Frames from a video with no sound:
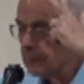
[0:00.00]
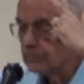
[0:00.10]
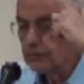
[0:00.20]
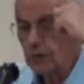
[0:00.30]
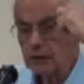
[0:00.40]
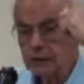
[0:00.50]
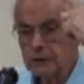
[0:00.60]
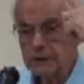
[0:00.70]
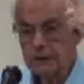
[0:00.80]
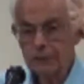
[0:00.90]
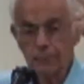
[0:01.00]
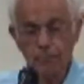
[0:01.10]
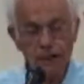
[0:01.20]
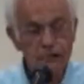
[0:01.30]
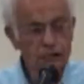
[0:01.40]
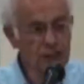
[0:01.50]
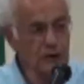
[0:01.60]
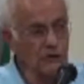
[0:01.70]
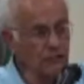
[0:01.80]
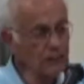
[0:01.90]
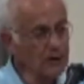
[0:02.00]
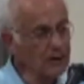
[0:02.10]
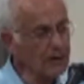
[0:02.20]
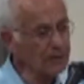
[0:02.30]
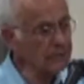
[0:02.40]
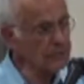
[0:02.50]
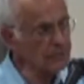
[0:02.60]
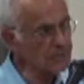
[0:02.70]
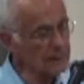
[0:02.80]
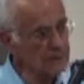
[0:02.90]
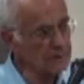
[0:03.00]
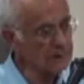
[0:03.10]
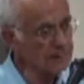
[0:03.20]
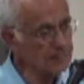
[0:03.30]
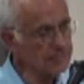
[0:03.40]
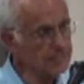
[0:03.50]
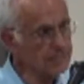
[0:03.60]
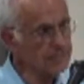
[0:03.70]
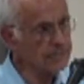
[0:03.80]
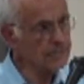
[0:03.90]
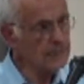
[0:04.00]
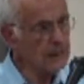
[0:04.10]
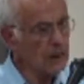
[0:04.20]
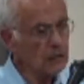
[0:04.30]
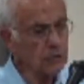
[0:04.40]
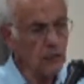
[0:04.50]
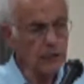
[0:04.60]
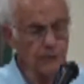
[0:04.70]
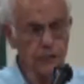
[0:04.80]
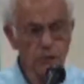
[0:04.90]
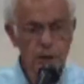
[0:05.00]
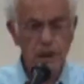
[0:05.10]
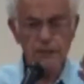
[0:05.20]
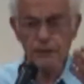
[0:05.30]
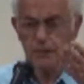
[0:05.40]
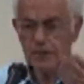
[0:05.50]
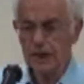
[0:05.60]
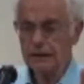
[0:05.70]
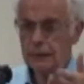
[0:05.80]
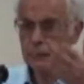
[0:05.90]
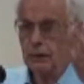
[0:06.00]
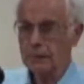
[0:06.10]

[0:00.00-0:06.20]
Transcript: So much did she love her son. So if you come from 90 to